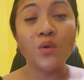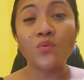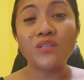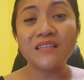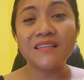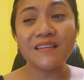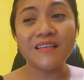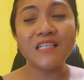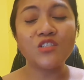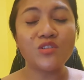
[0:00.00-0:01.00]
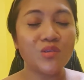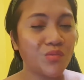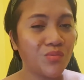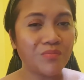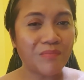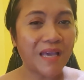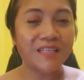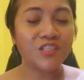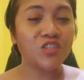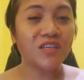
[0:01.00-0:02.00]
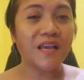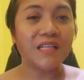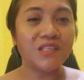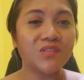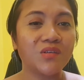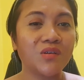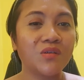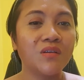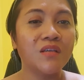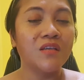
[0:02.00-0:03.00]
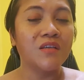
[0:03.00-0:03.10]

would need to manage a calendar